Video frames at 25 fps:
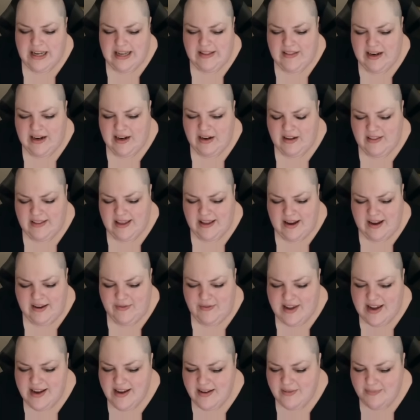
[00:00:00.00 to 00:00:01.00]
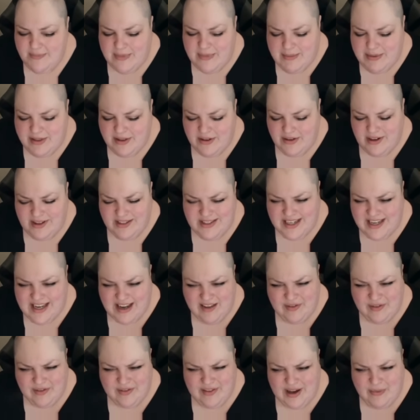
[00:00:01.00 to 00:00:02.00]
And then, like, I think maybe they're not
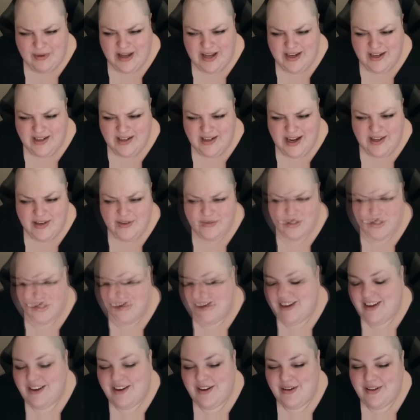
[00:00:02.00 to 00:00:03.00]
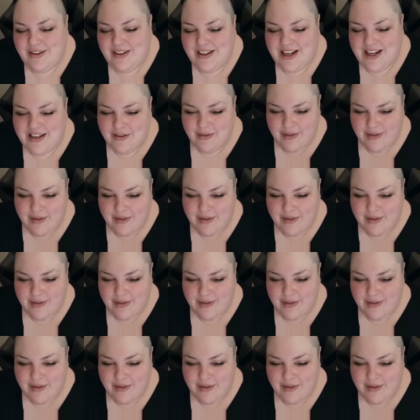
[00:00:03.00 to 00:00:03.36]
together that way. I don't know. No,